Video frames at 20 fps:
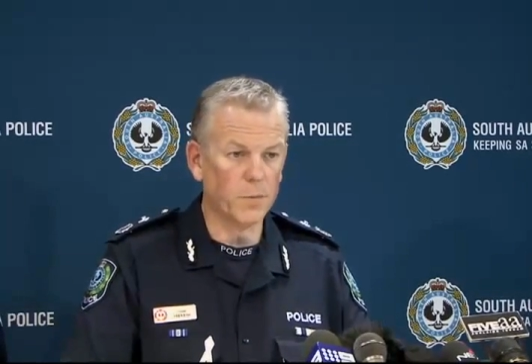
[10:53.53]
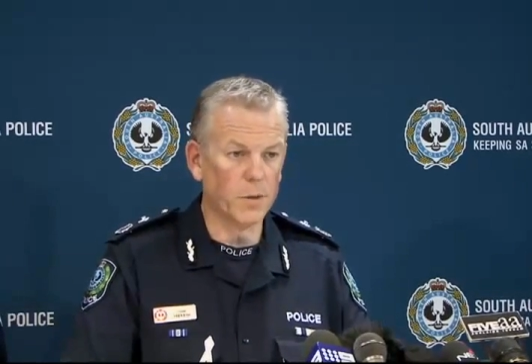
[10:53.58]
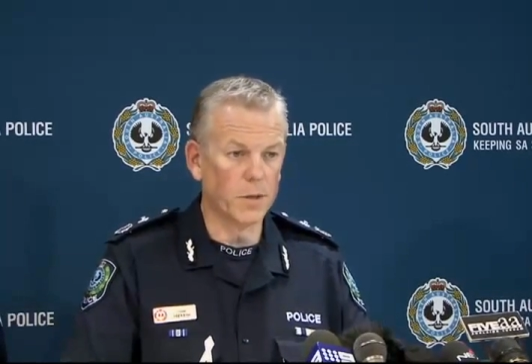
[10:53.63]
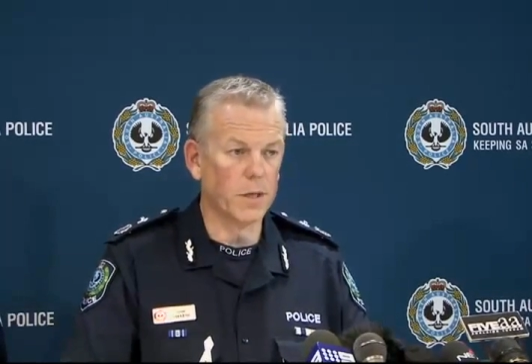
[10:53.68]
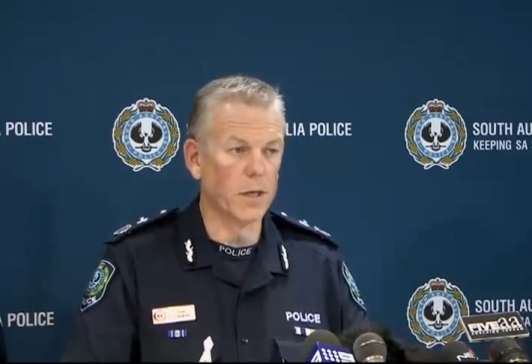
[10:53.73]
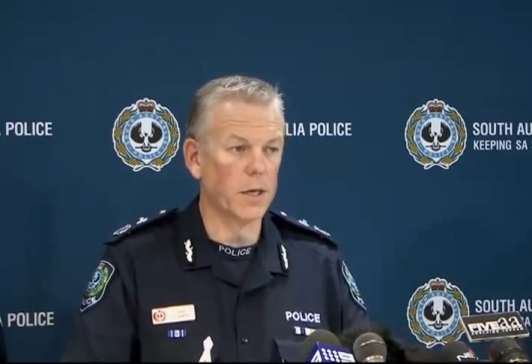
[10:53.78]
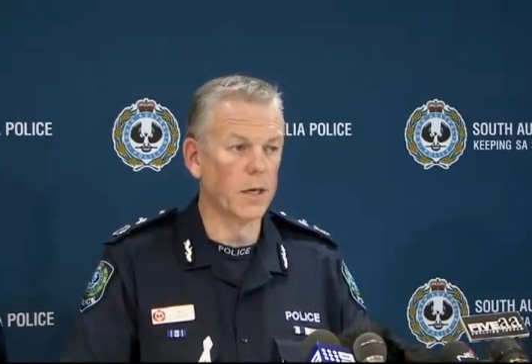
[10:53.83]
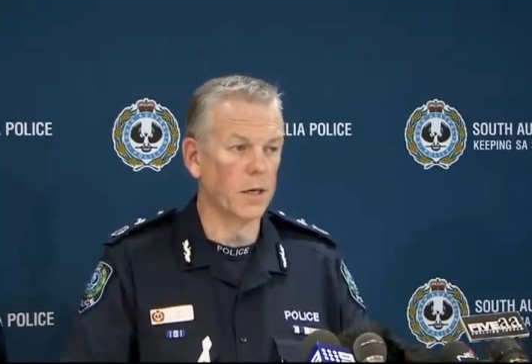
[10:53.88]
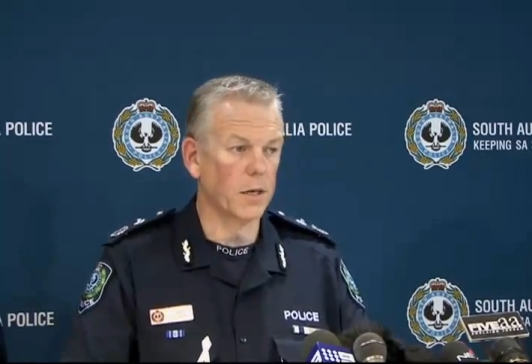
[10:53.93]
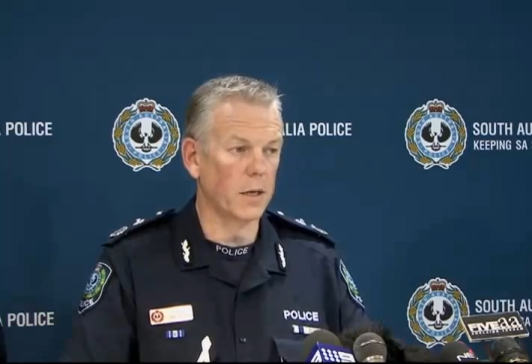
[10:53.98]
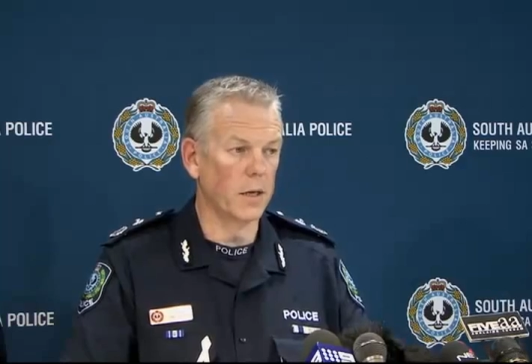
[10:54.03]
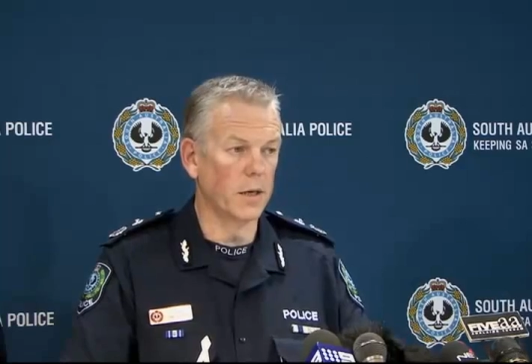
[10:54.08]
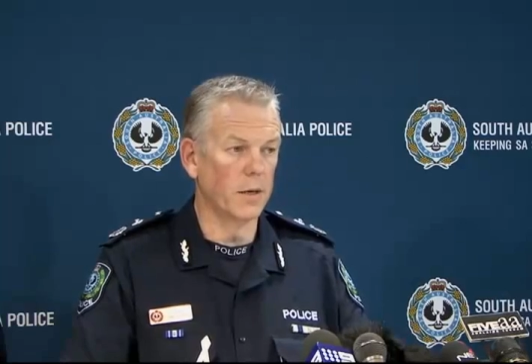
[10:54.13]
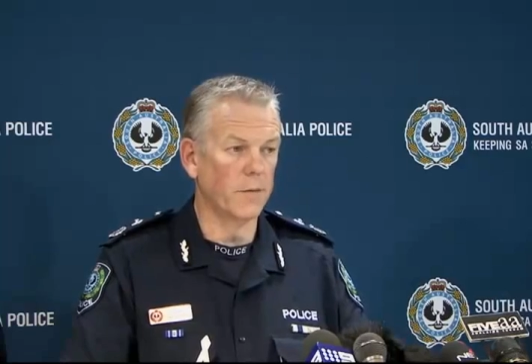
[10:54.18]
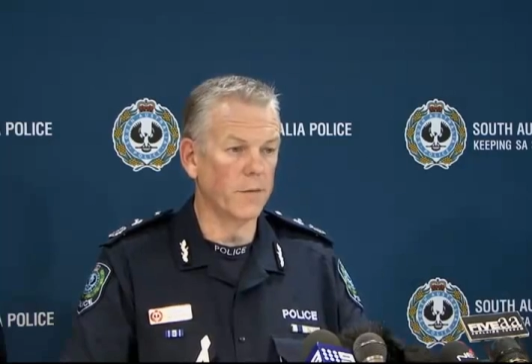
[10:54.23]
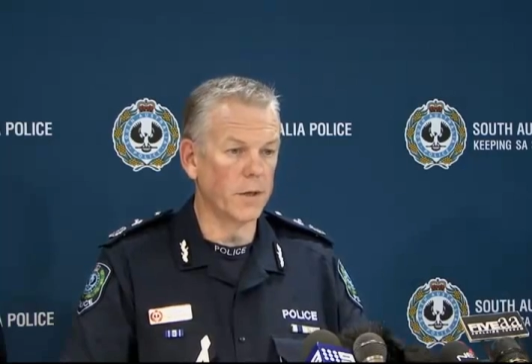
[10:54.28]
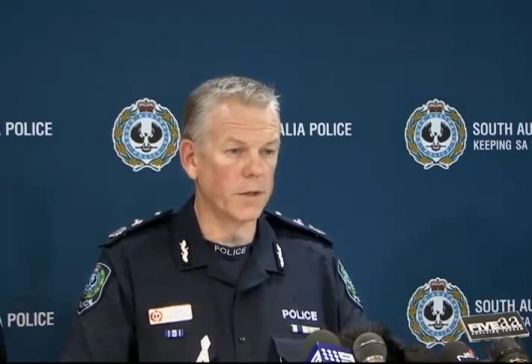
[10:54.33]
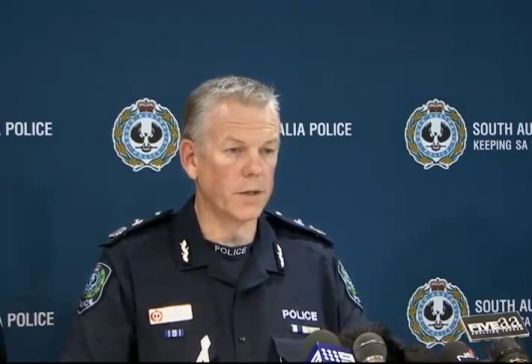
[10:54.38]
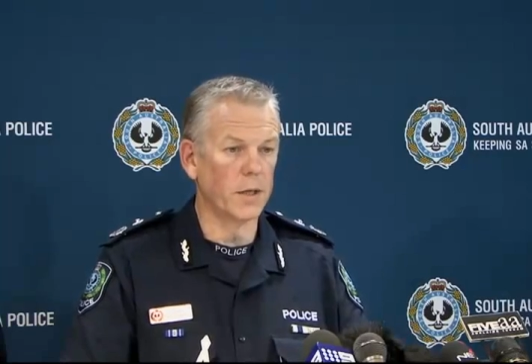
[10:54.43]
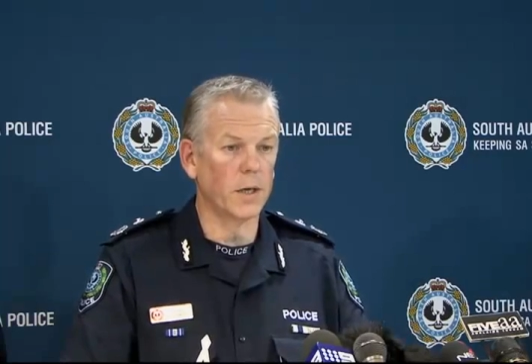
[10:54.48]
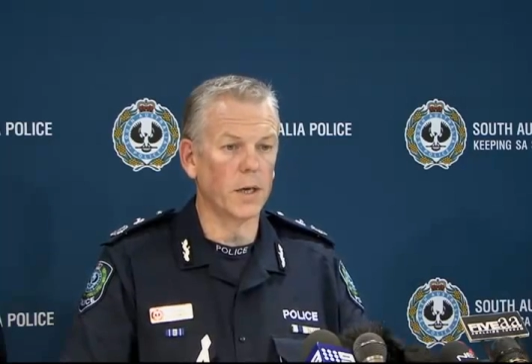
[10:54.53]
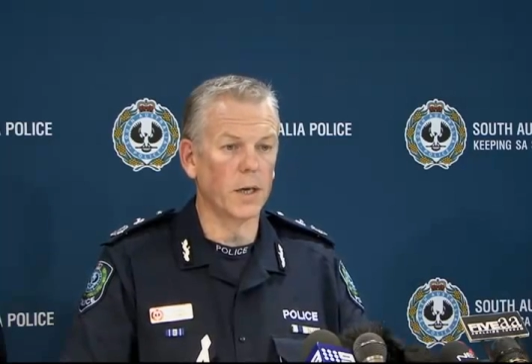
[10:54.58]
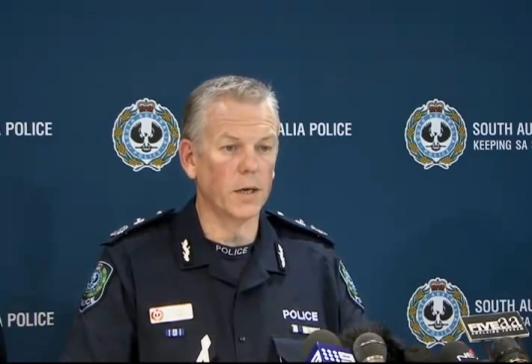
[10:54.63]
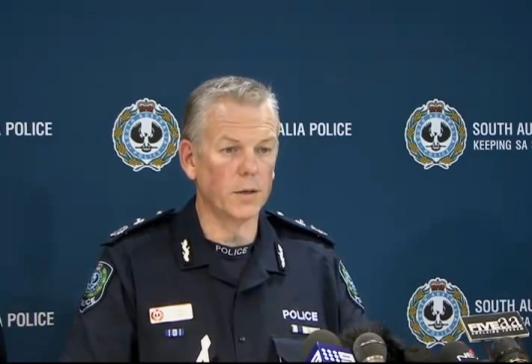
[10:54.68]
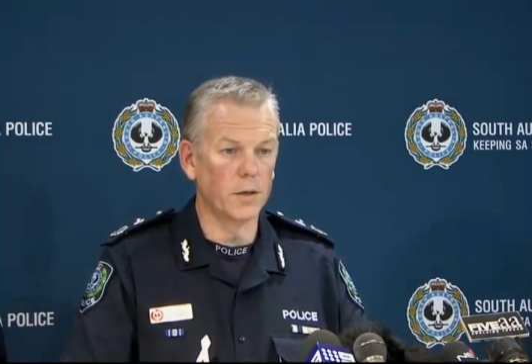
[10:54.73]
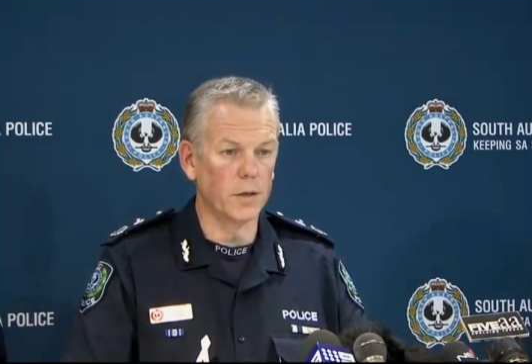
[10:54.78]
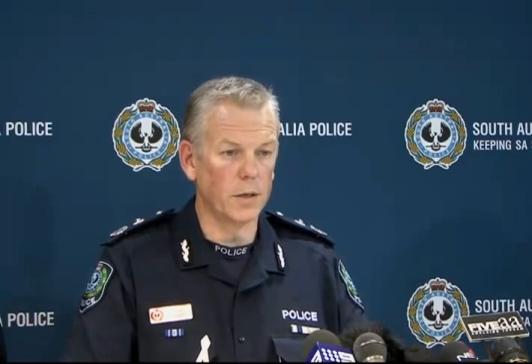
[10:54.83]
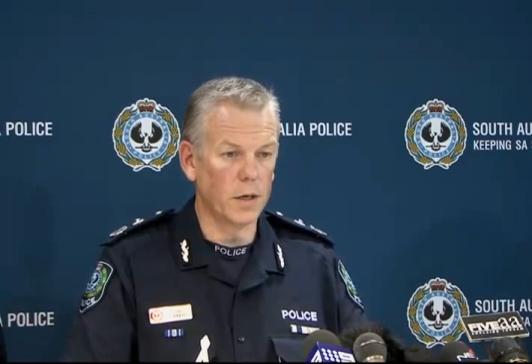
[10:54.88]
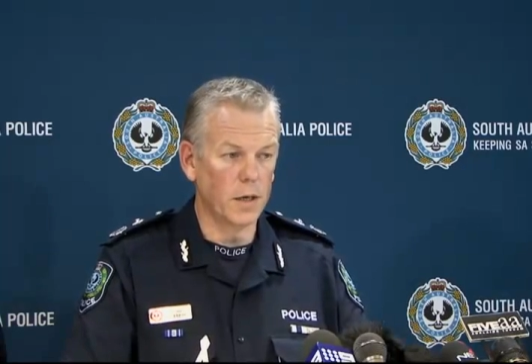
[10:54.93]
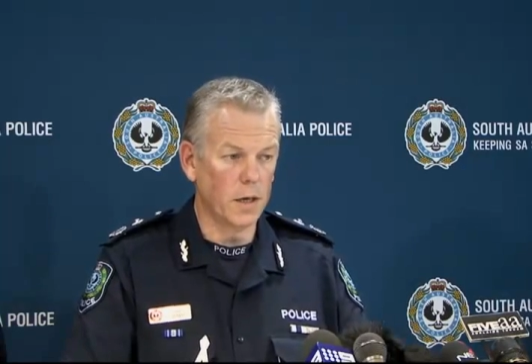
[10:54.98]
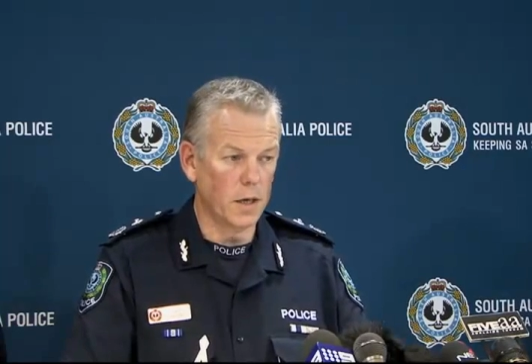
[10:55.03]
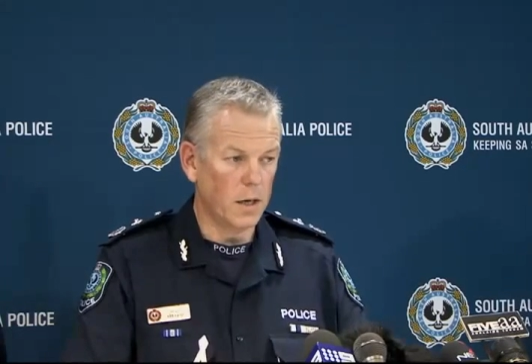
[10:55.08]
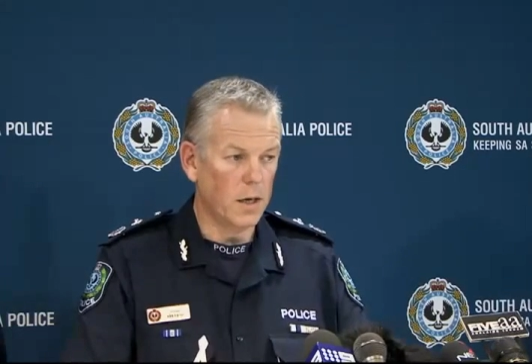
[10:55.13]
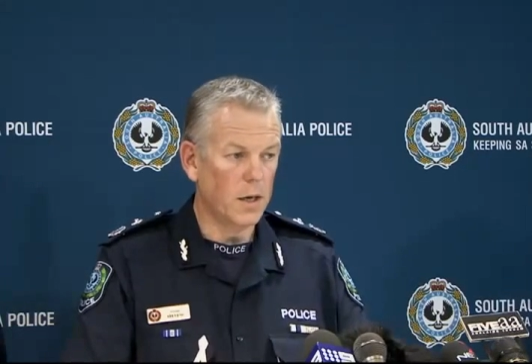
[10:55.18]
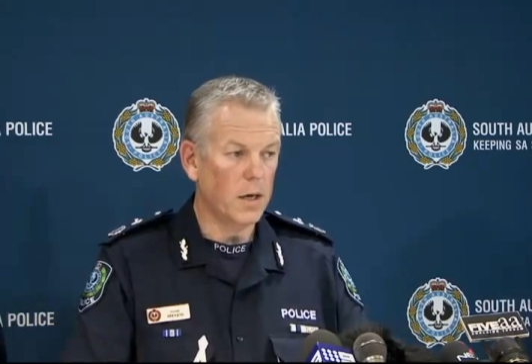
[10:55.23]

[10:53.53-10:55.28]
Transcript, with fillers: particular investigation,